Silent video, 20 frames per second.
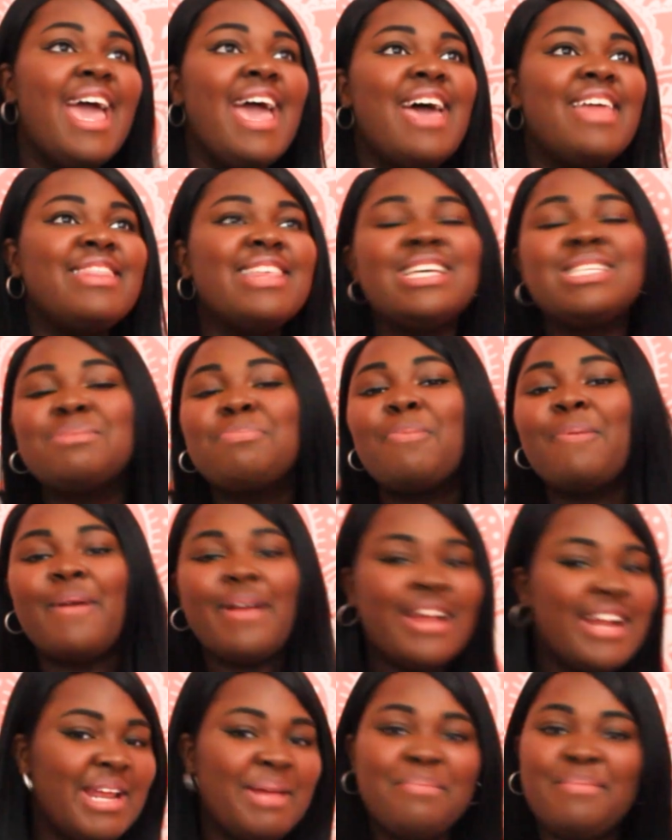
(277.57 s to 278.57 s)
And that's
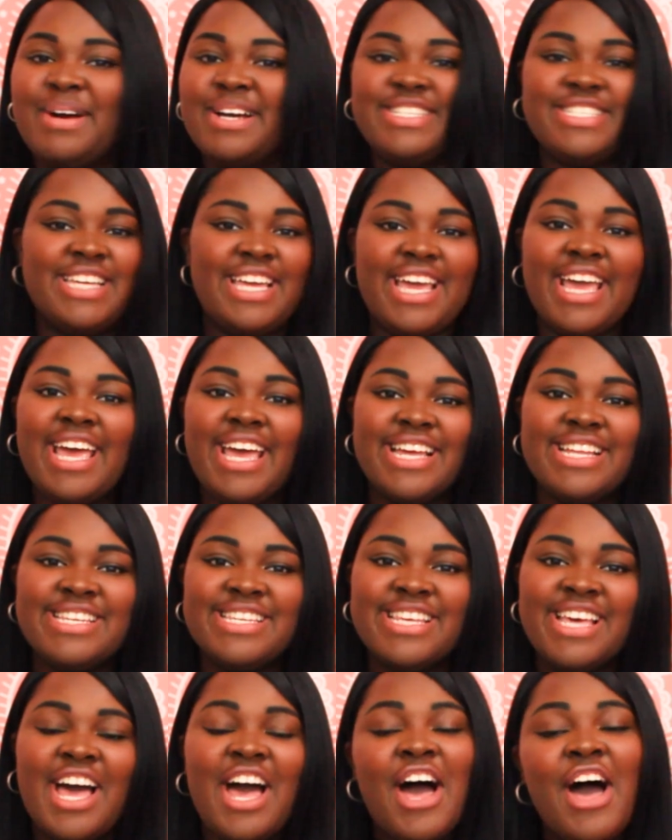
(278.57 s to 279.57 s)
pretty much it.